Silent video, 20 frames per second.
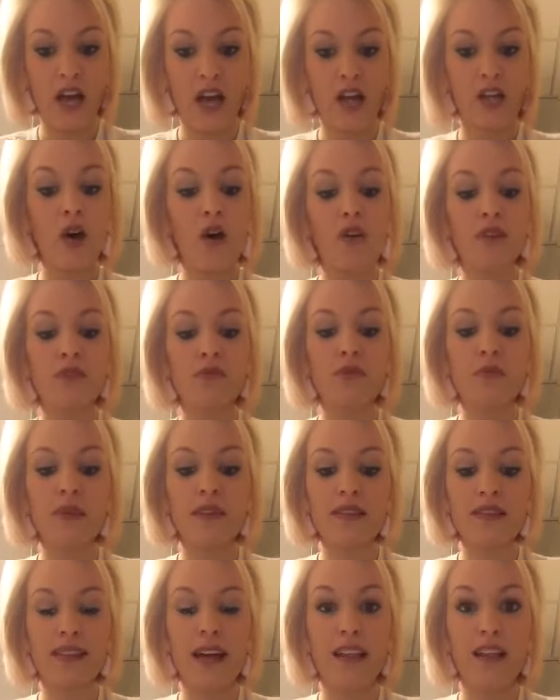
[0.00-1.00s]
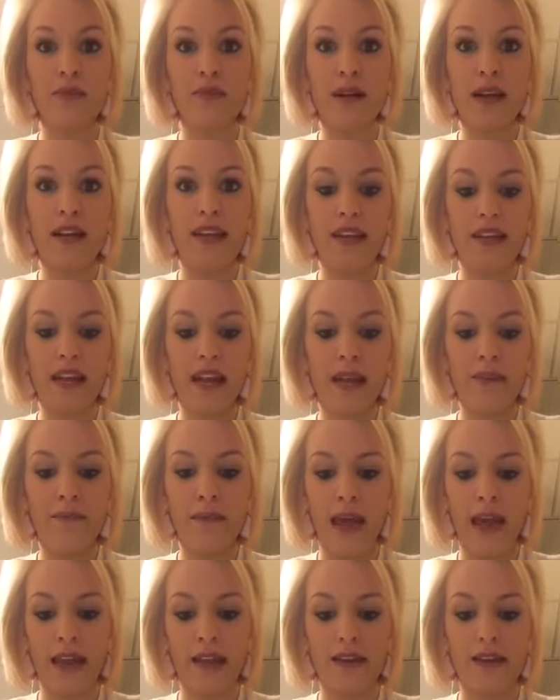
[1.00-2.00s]
Goals will be celebrated and
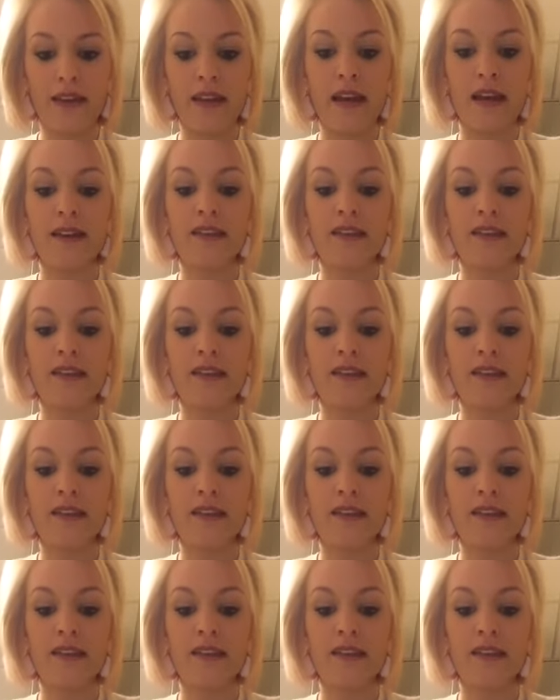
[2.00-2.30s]
made.